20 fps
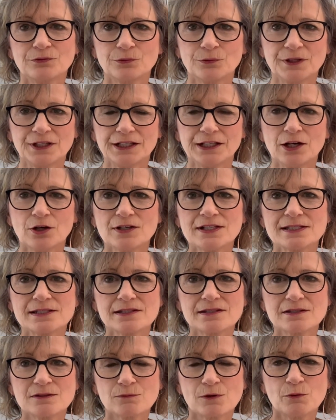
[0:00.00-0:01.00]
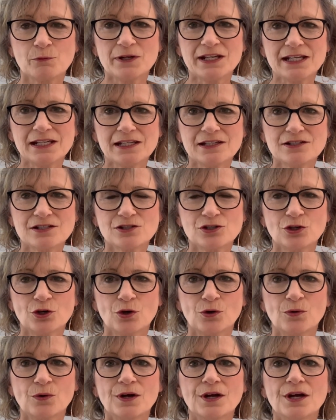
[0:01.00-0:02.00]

right now because this is what we need to know